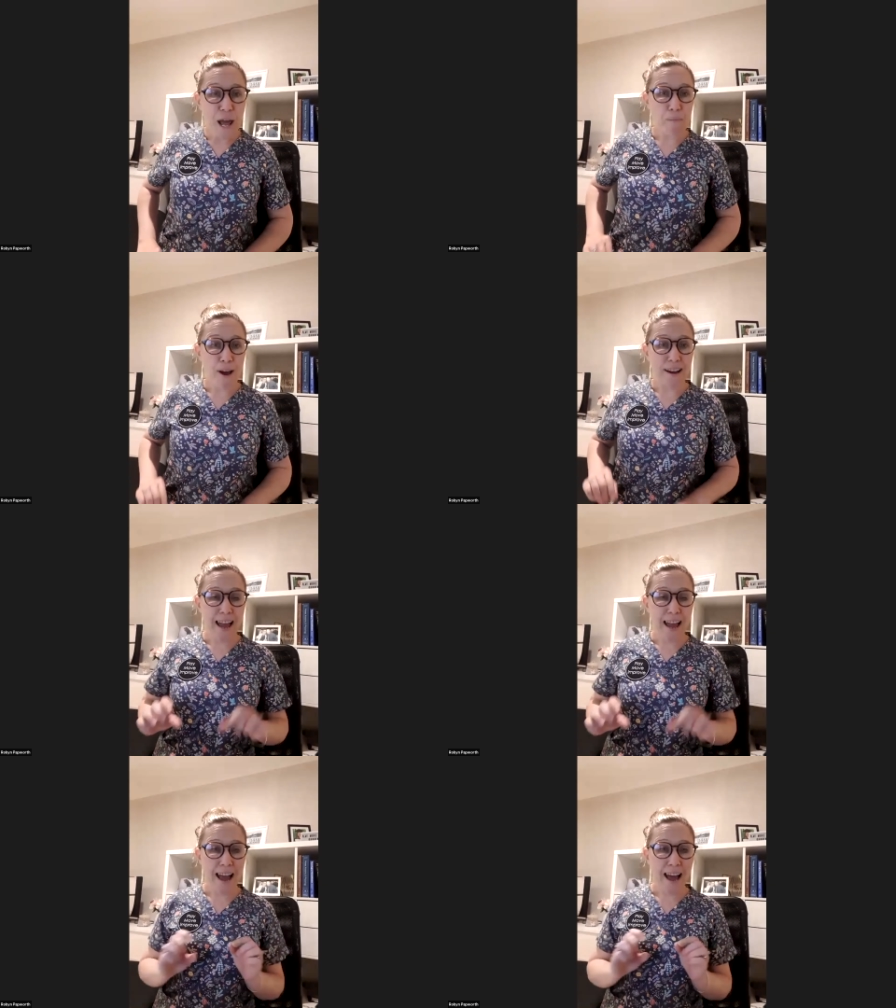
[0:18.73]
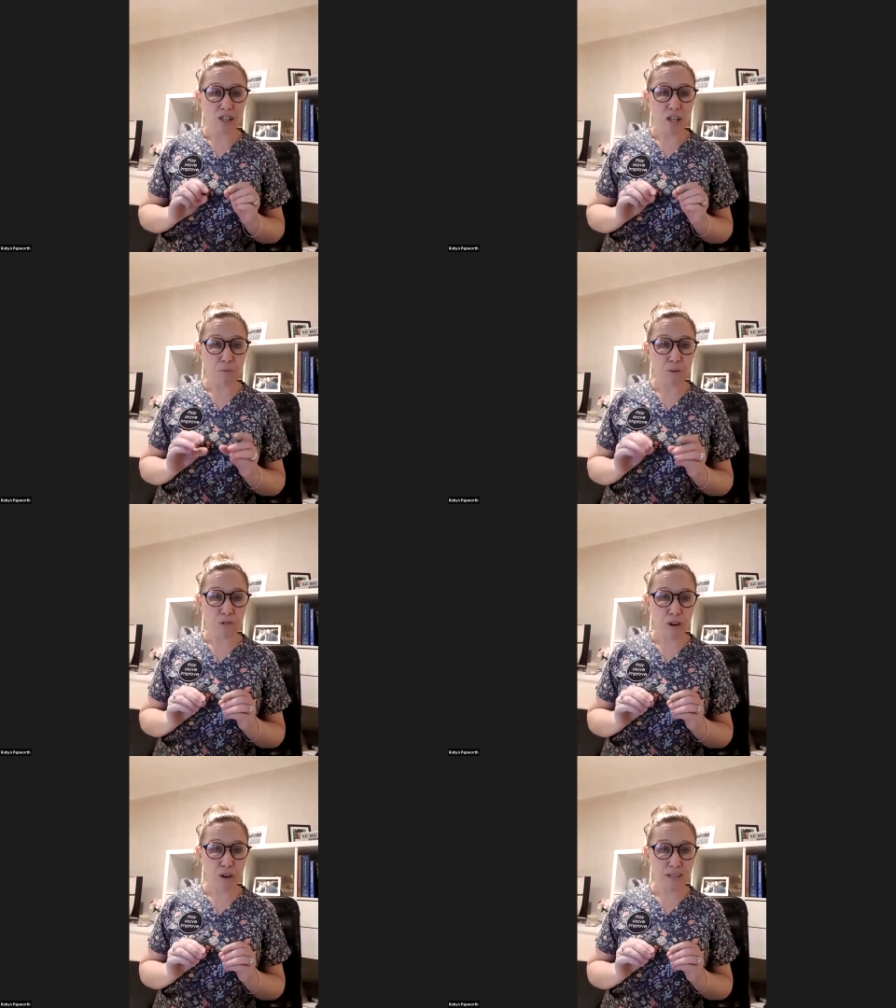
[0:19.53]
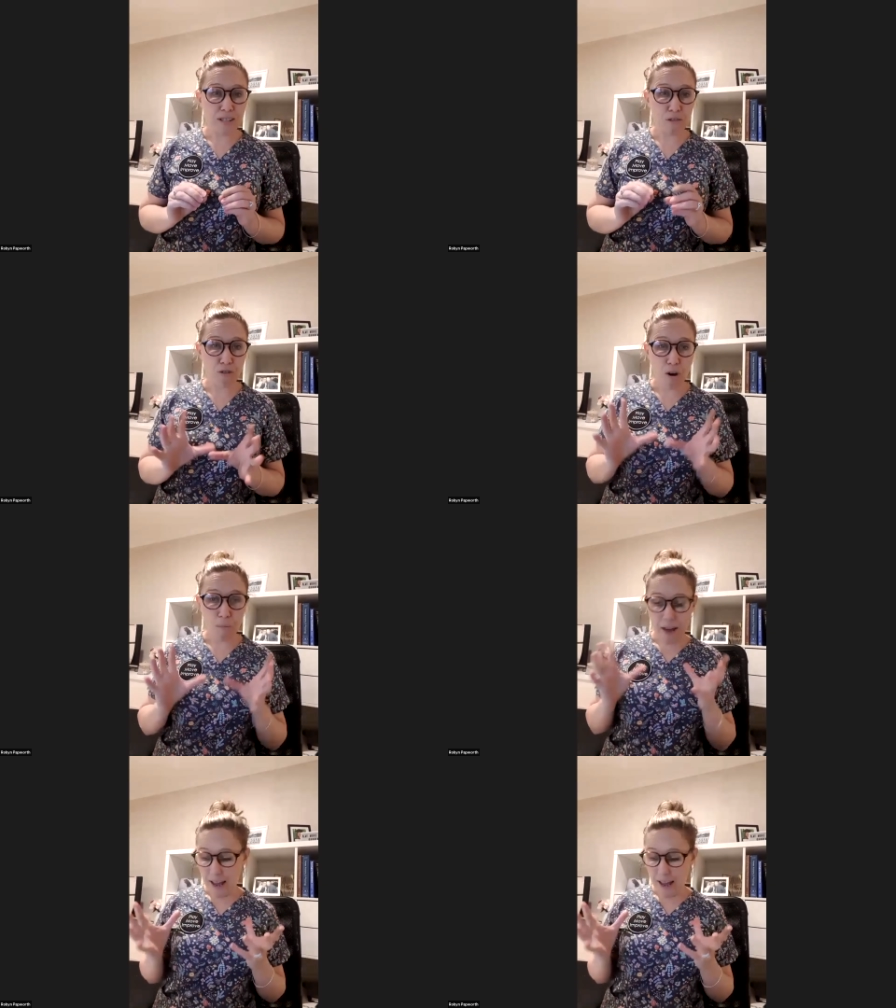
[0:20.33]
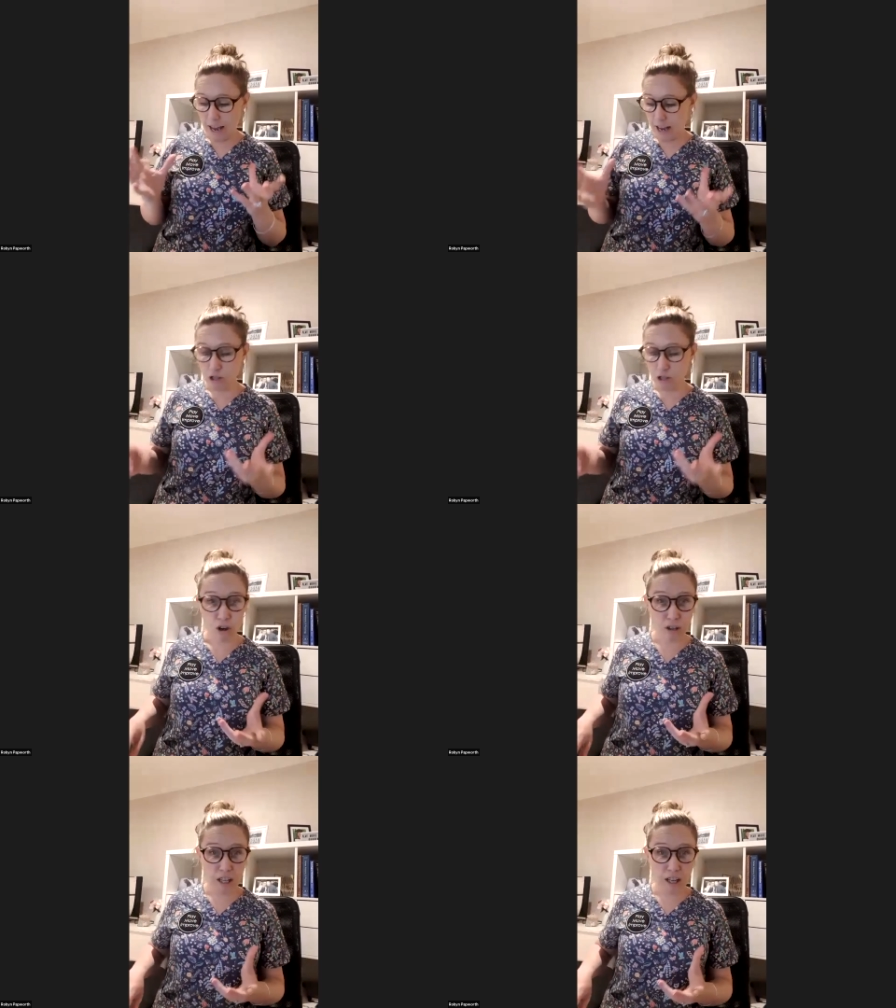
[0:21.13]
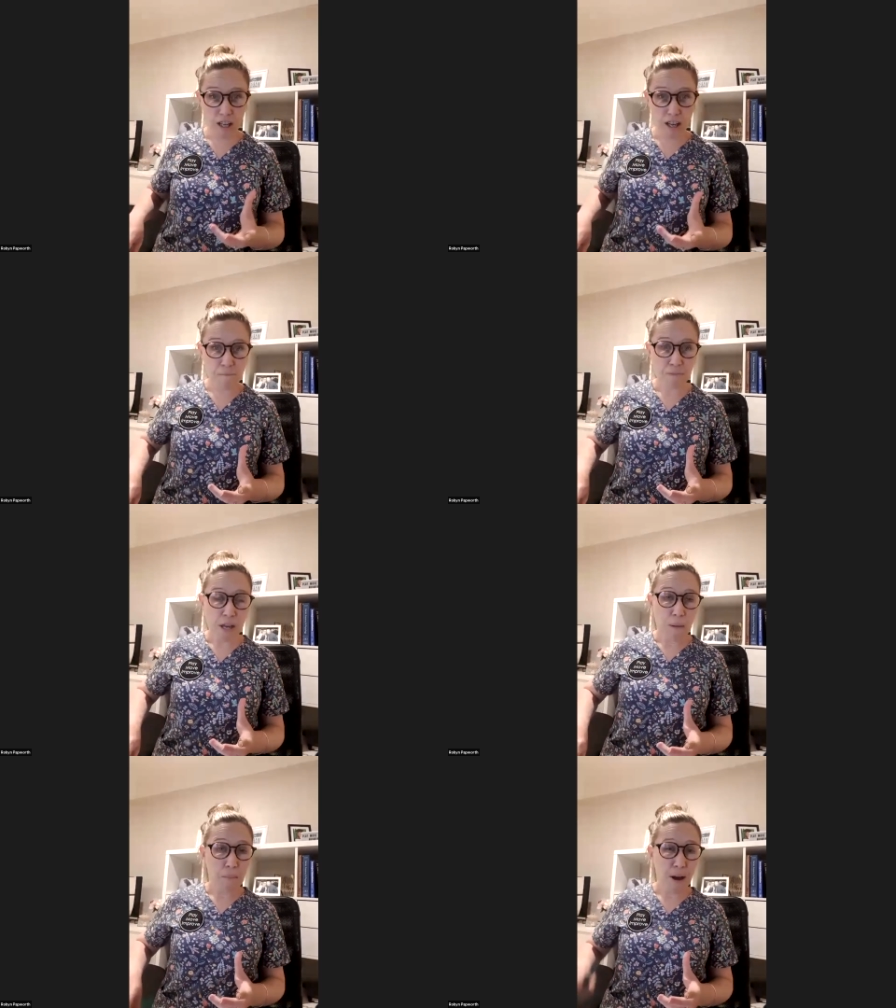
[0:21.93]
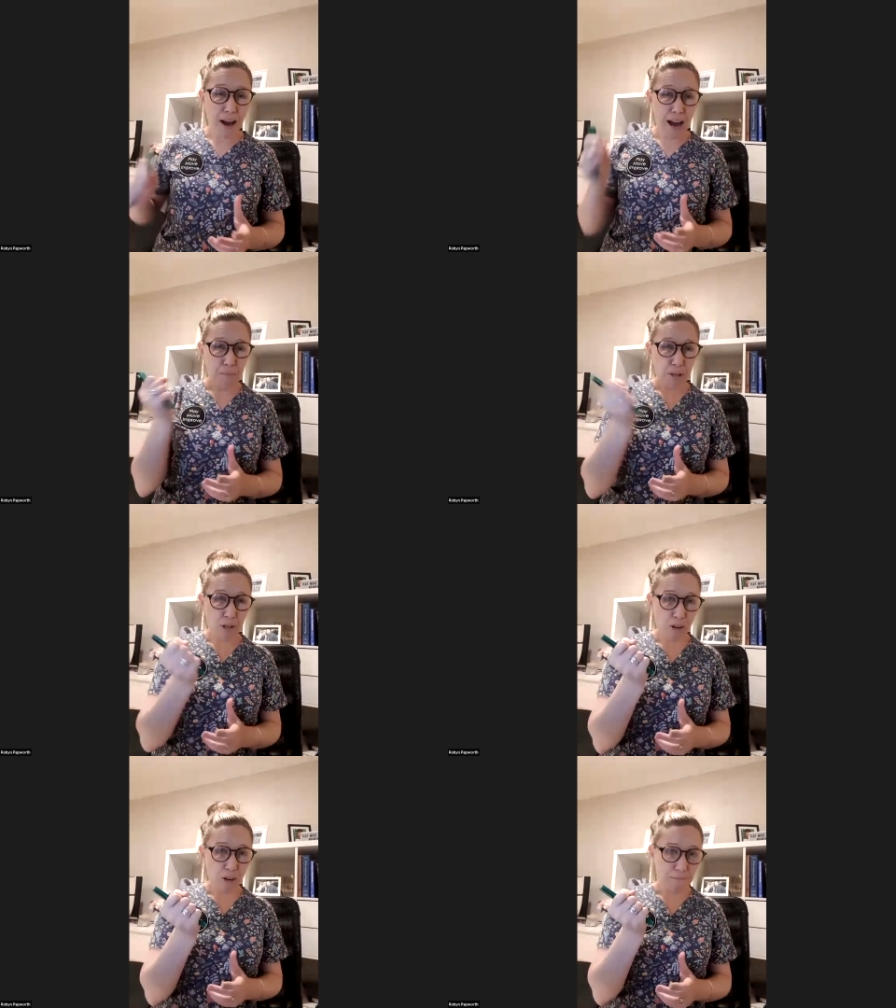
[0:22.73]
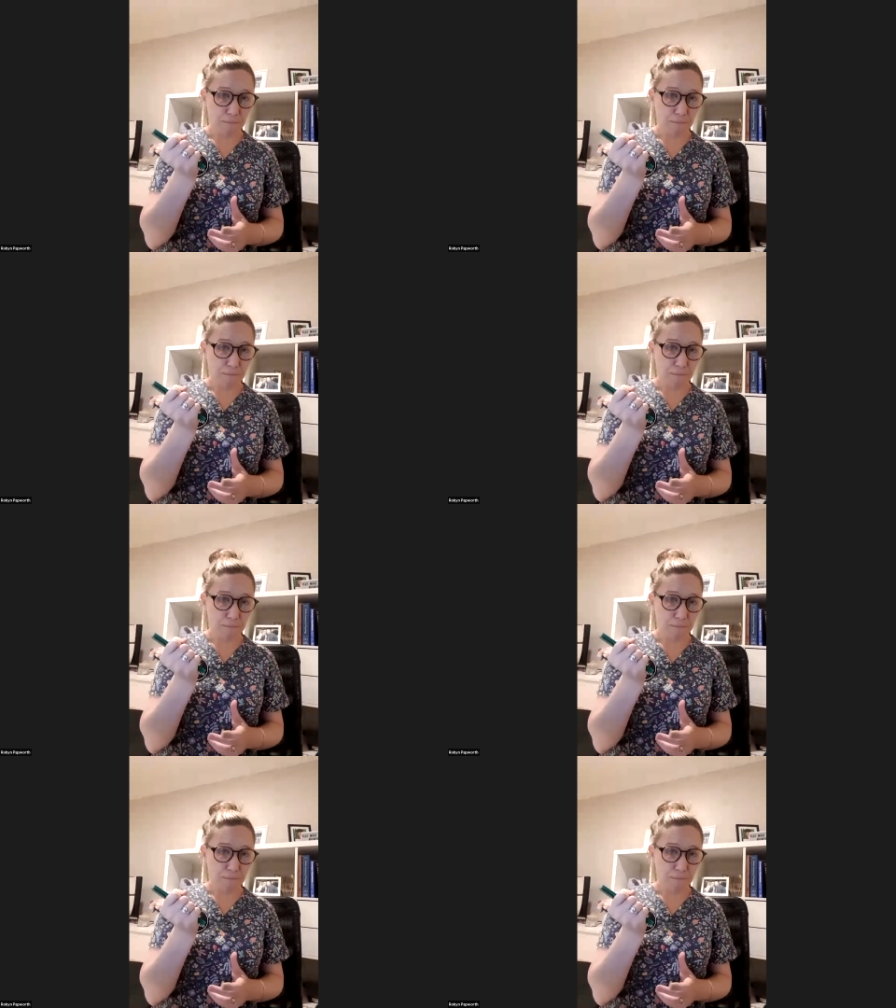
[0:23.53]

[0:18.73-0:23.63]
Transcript: about how to progress from a toddler palmer grip